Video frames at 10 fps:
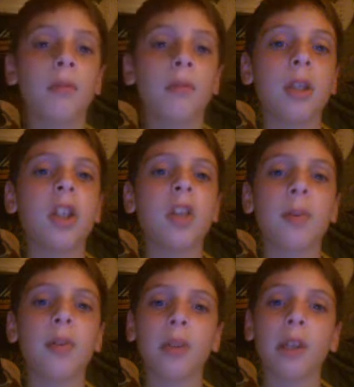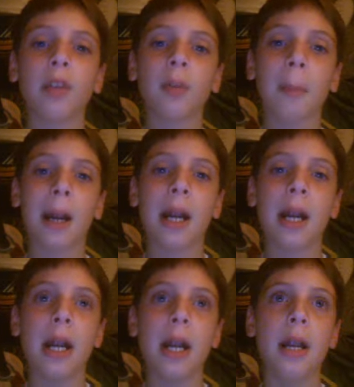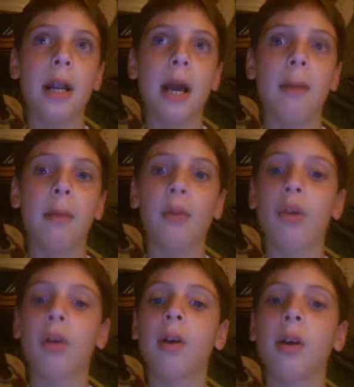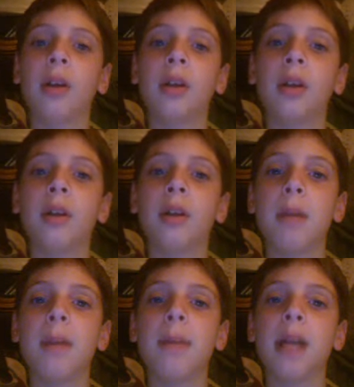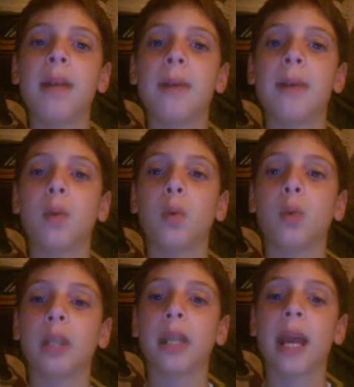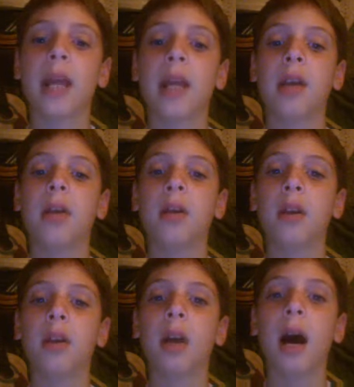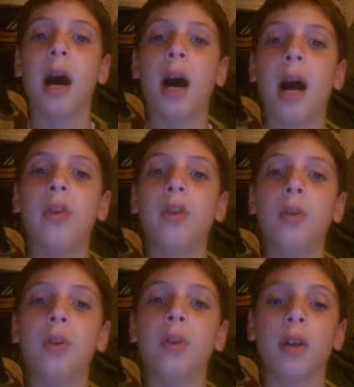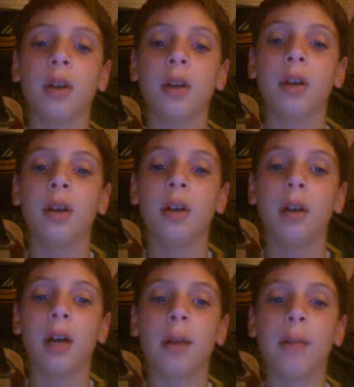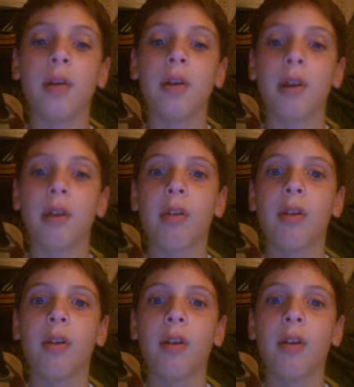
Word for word: Since it's been released for about nine months already, people have been really hating it. I, I do agree. I'm serious.